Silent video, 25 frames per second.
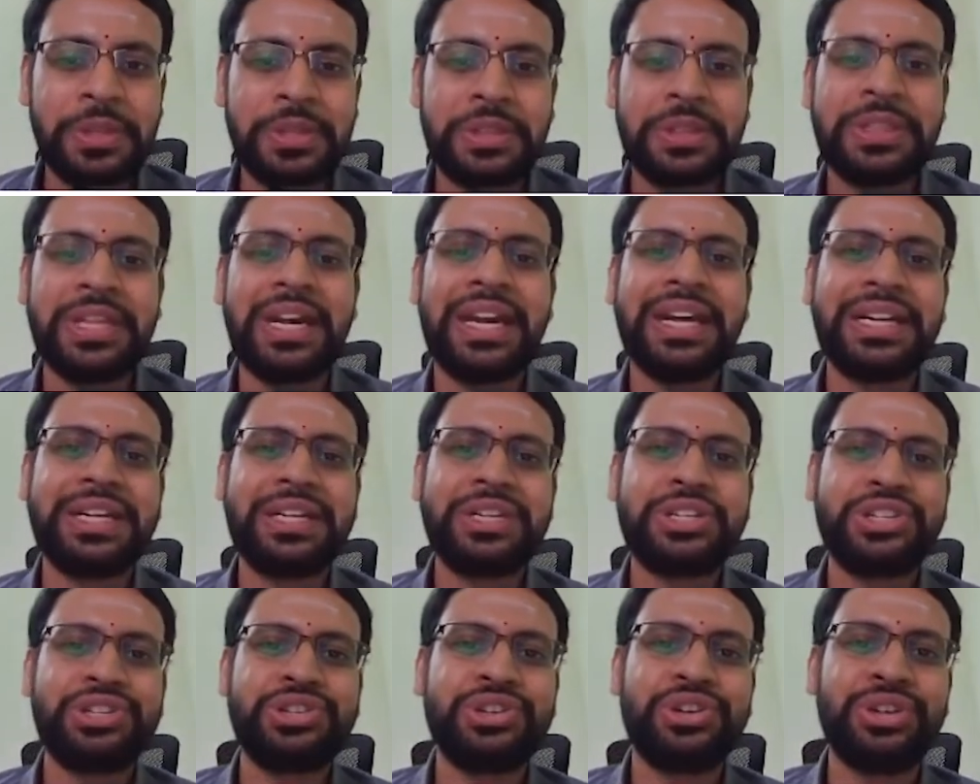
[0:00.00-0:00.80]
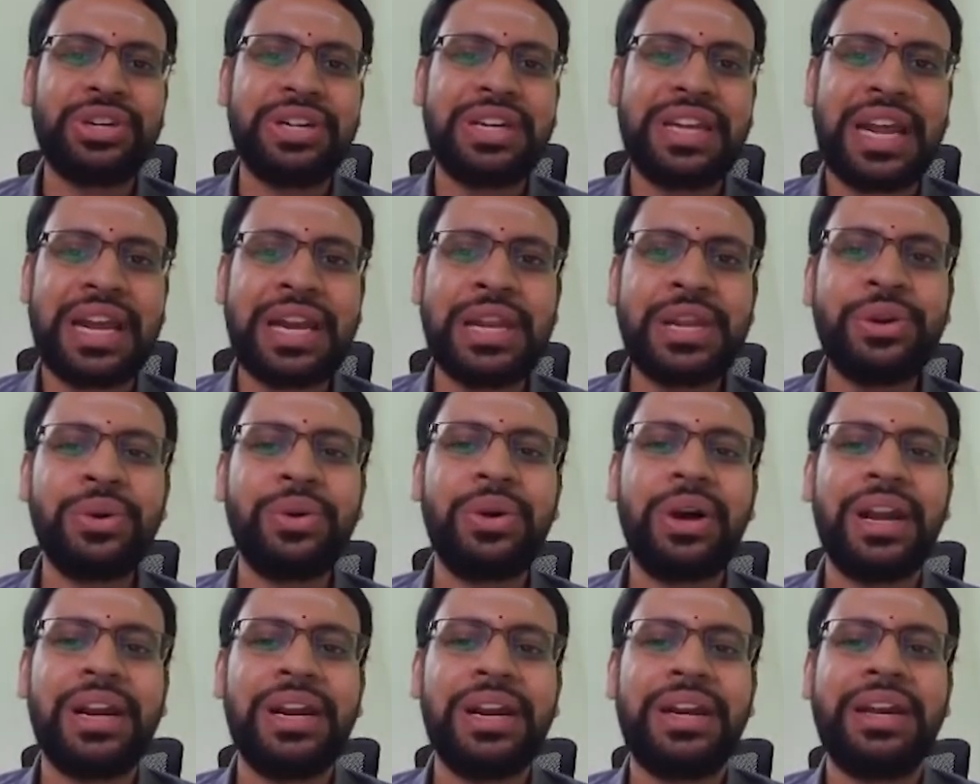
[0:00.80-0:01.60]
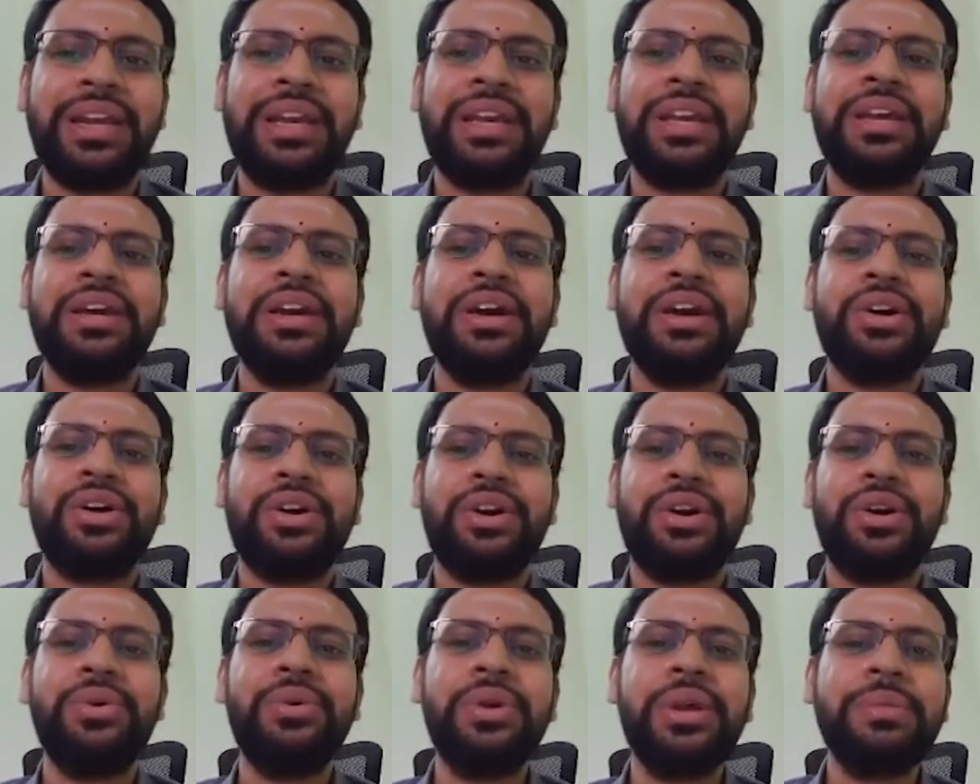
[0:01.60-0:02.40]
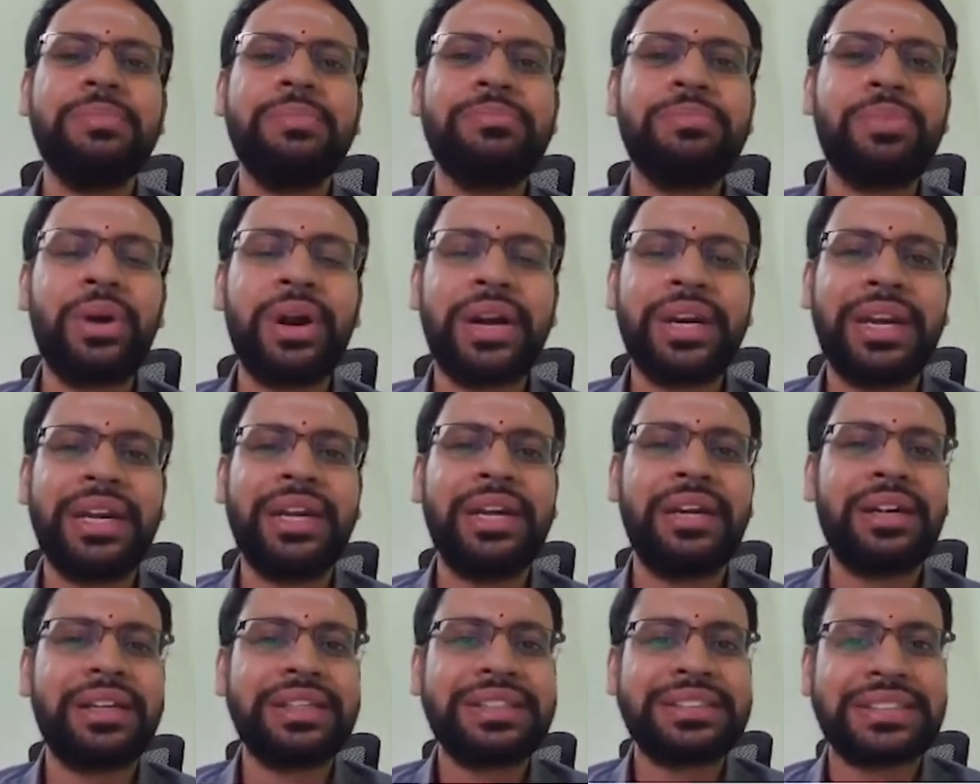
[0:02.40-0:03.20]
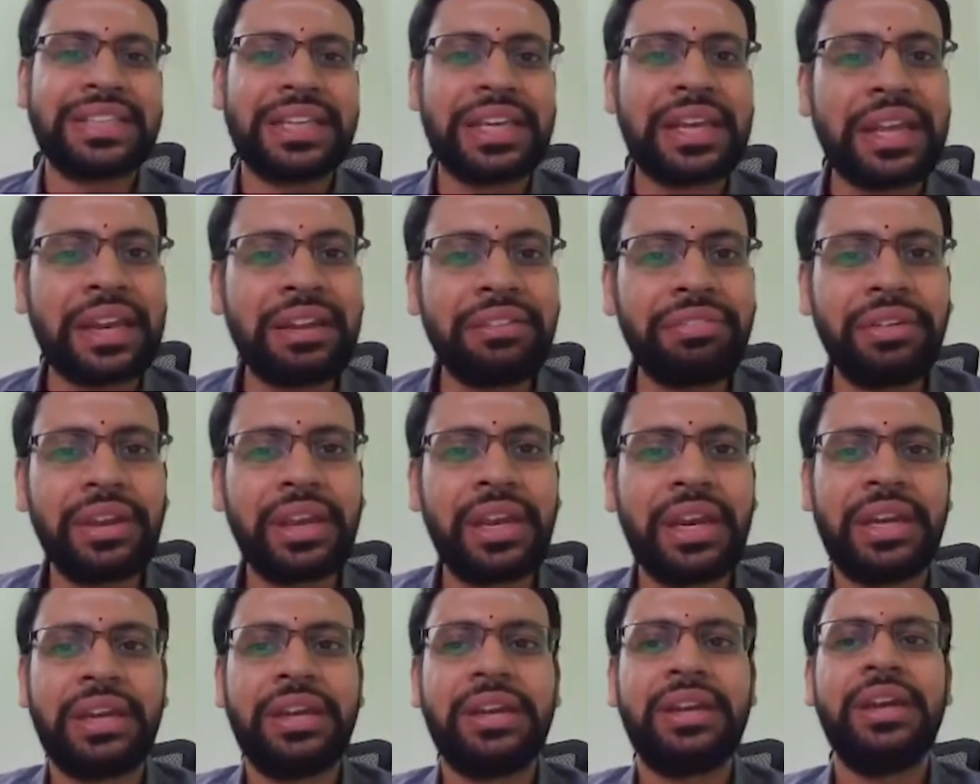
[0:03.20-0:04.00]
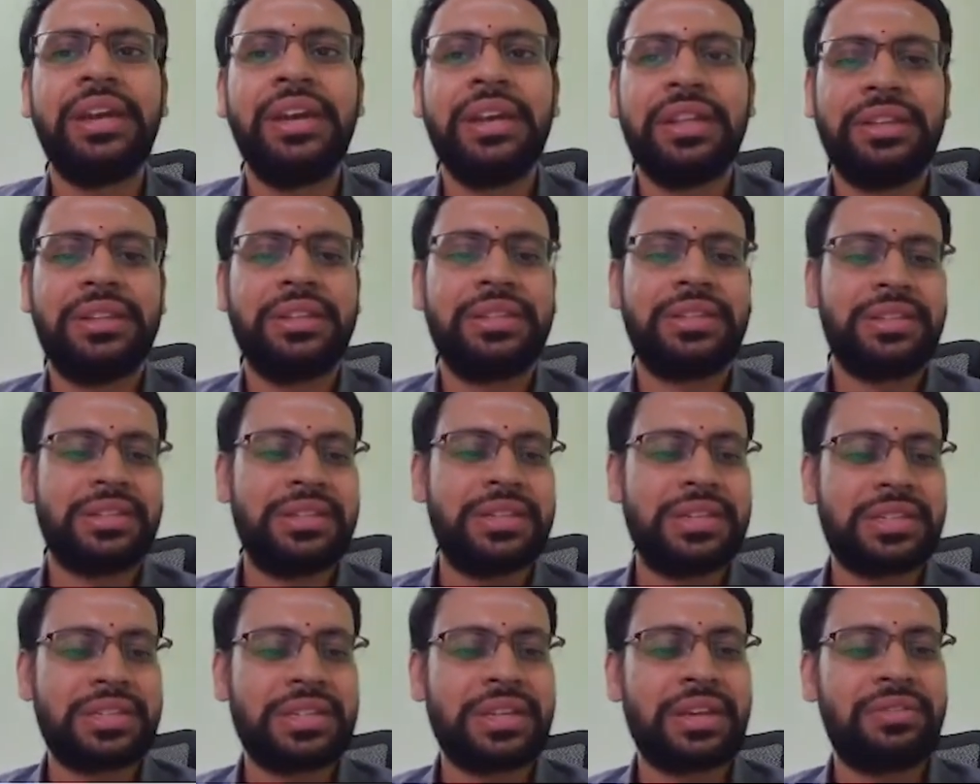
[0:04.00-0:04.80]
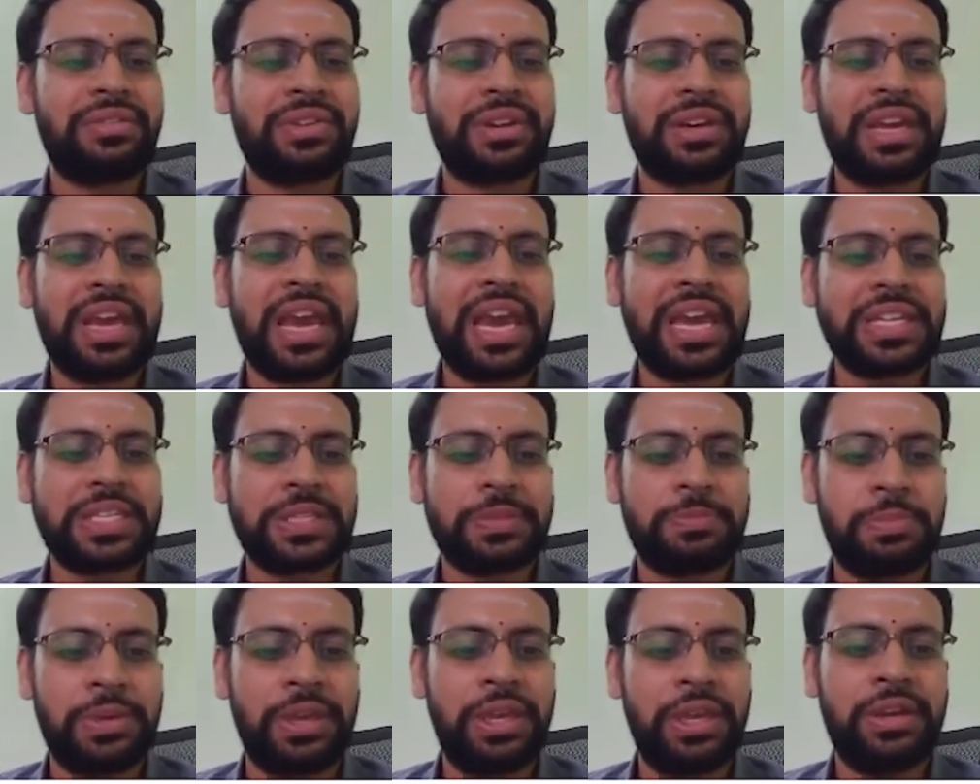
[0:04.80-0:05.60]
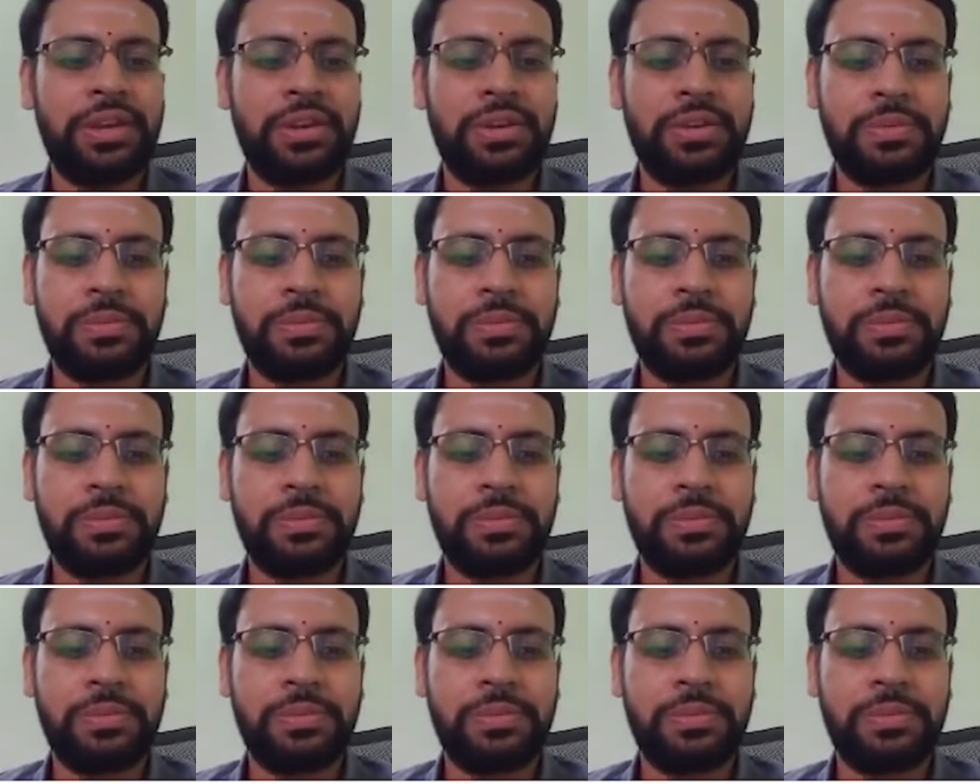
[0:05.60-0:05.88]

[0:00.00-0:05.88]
That should tell you already how important or significant this discovery has been.